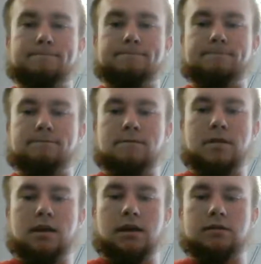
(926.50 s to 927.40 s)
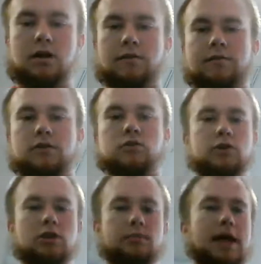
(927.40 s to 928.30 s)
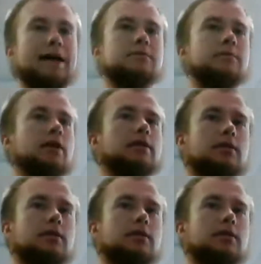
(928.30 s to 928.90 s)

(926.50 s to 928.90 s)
And sorry for the switch up last minute.